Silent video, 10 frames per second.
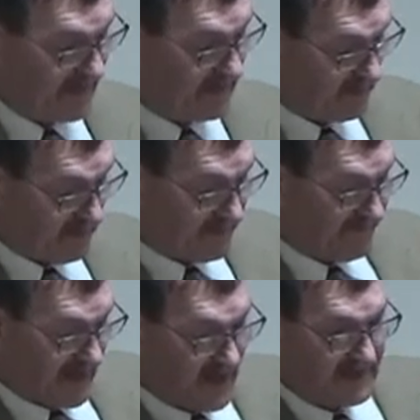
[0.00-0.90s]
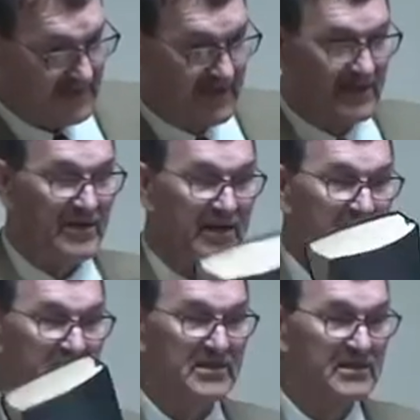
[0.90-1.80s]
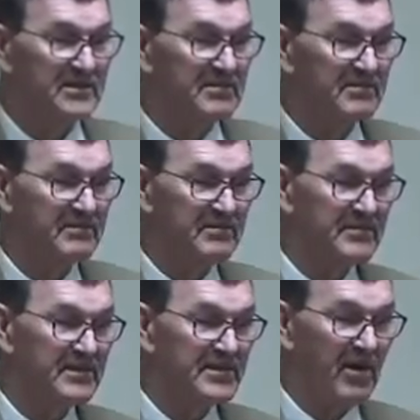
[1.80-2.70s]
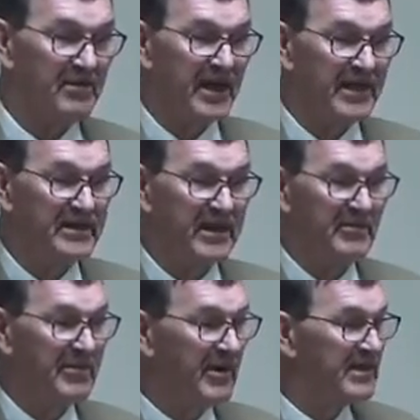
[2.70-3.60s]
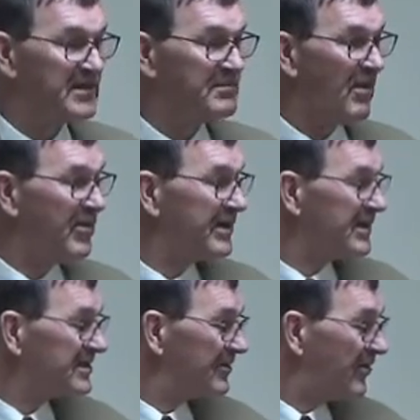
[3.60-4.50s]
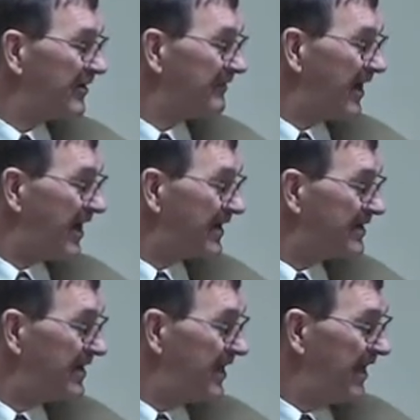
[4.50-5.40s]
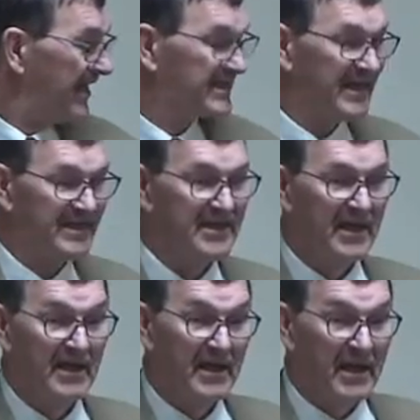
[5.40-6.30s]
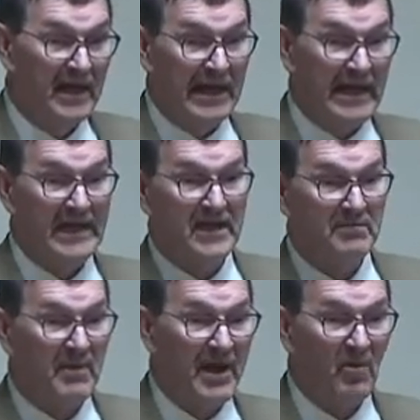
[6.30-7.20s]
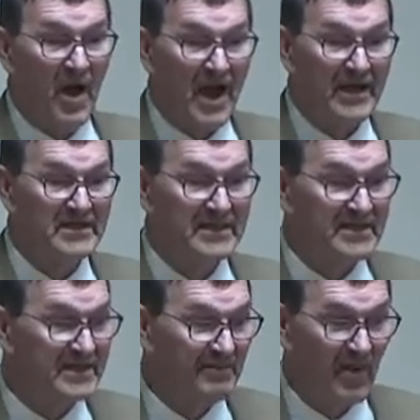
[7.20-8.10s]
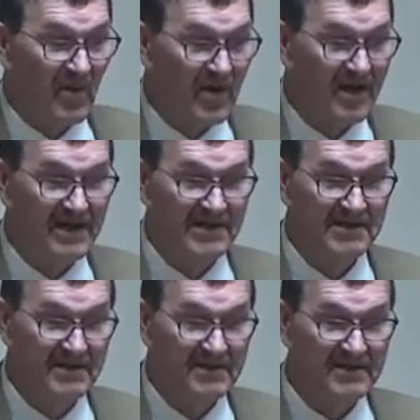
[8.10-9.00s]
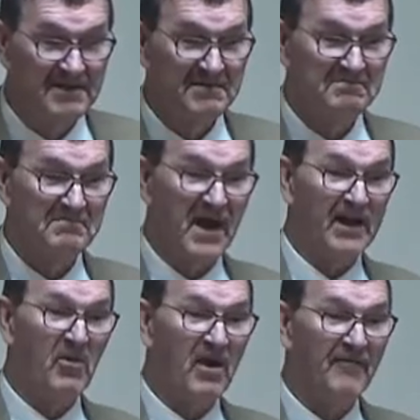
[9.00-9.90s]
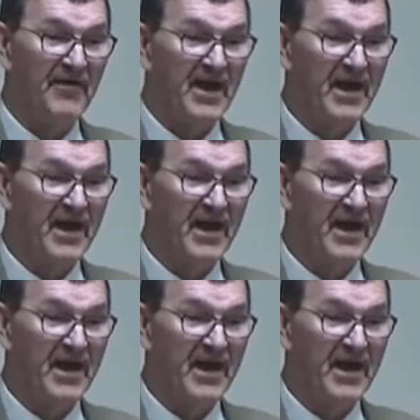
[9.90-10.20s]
The word of God. Here it is. Psalm 19 we read this morning. It's the word of God. It says, it can make wise the simple. I qualify.